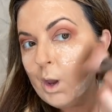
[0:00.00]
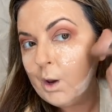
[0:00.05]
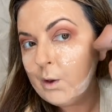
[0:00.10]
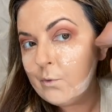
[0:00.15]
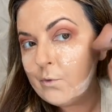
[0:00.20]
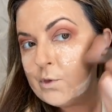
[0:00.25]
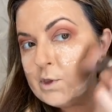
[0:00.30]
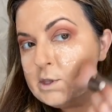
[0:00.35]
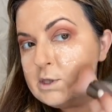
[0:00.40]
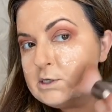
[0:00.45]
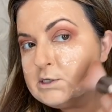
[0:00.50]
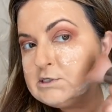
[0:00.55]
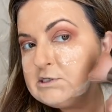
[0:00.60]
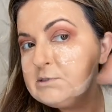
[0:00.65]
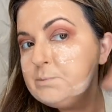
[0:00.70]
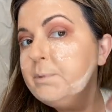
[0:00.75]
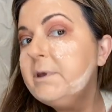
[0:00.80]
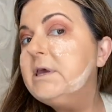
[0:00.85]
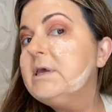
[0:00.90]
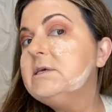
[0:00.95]
See this
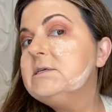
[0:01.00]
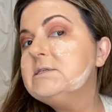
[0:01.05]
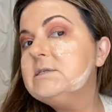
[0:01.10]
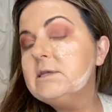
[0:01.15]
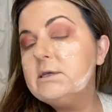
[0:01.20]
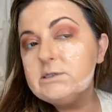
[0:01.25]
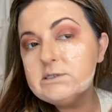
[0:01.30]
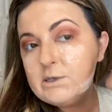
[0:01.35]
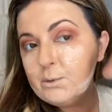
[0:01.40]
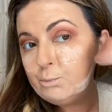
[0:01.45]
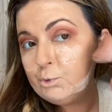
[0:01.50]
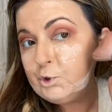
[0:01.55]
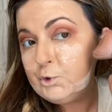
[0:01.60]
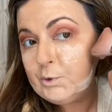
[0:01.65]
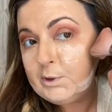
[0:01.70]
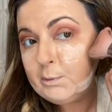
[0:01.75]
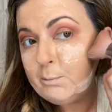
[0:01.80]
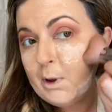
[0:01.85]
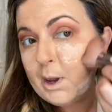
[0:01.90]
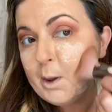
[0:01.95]
space that's in
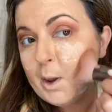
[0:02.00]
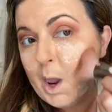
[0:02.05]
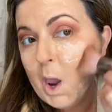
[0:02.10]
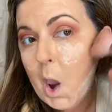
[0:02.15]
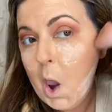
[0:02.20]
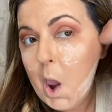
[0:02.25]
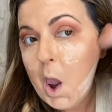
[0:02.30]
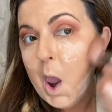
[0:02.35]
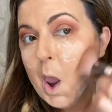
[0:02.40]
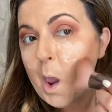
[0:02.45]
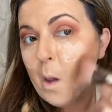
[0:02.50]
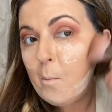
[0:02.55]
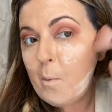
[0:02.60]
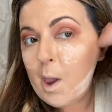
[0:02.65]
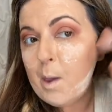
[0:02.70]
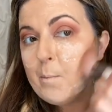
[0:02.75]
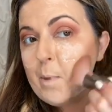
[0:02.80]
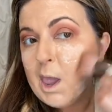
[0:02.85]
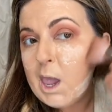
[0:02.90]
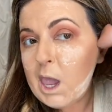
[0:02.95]
between
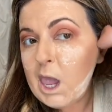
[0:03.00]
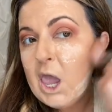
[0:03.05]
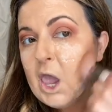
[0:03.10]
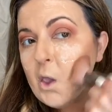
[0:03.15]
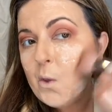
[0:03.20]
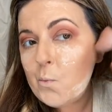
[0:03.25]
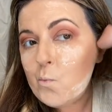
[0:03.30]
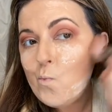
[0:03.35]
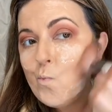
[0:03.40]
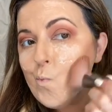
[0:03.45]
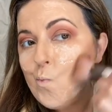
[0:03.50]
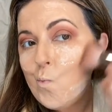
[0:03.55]
my baking?